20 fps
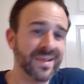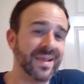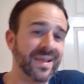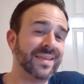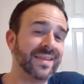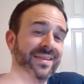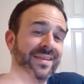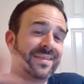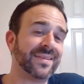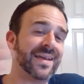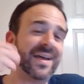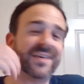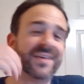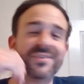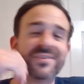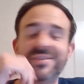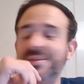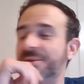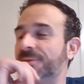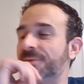And then
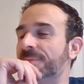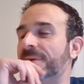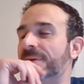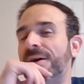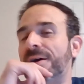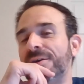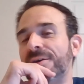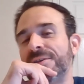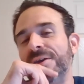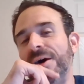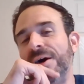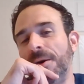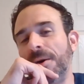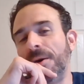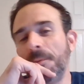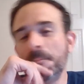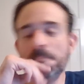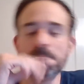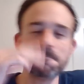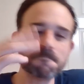lastly, as we all
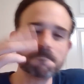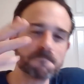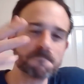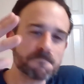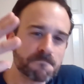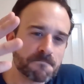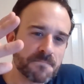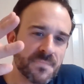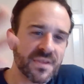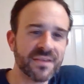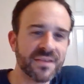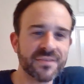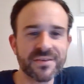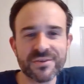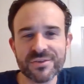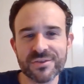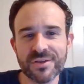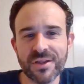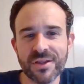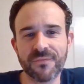know,
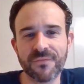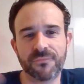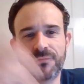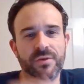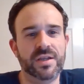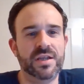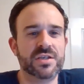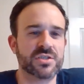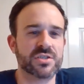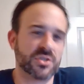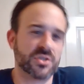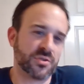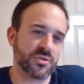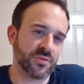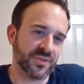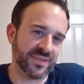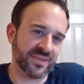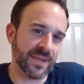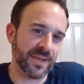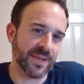there's another free agent
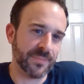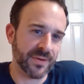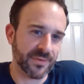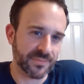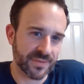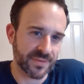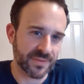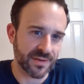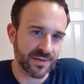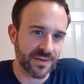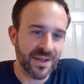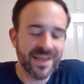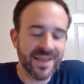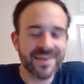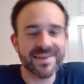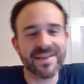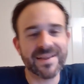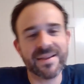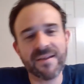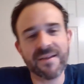shortstop out there.
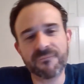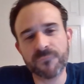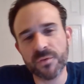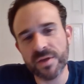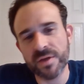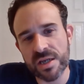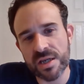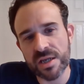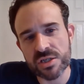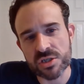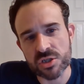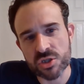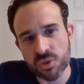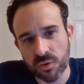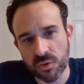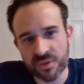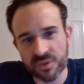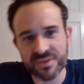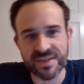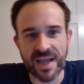Now, that free agent
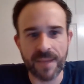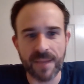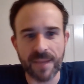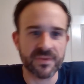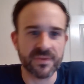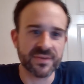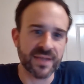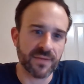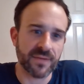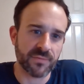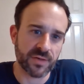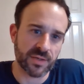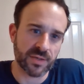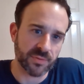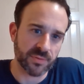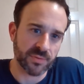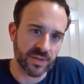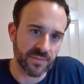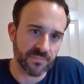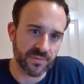shortstop is never going
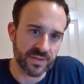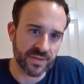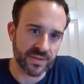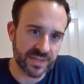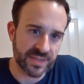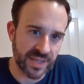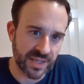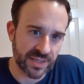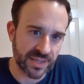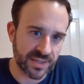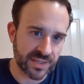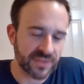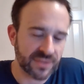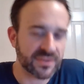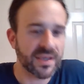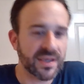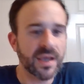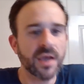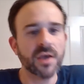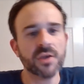to play for the
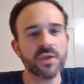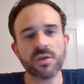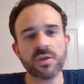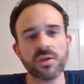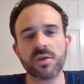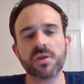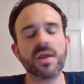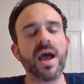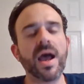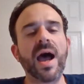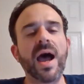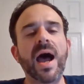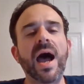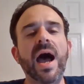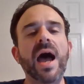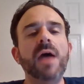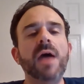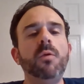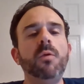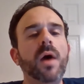Yankees.
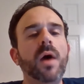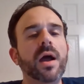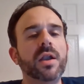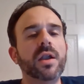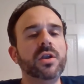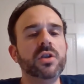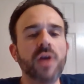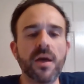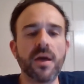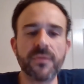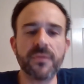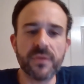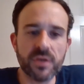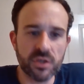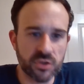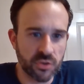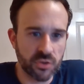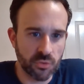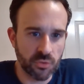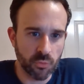I want nothing
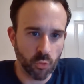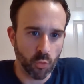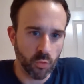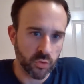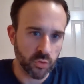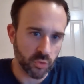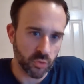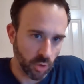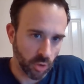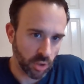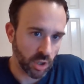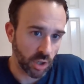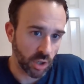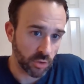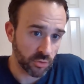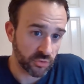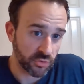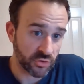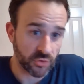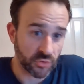to do with
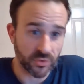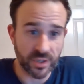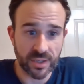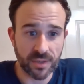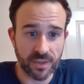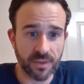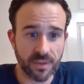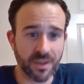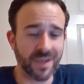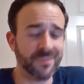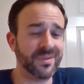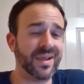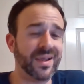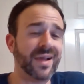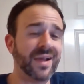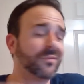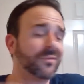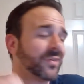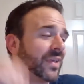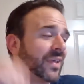Carlos Correa. I mean,
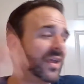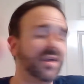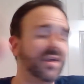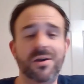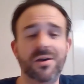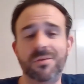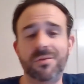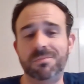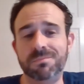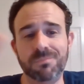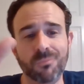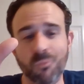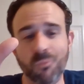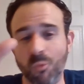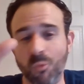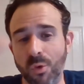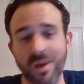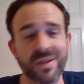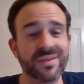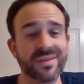I don't care
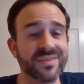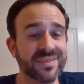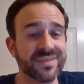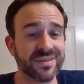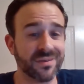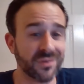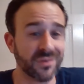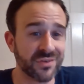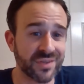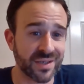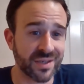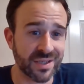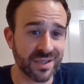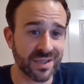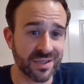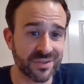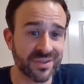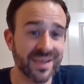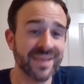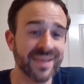what his skill set is.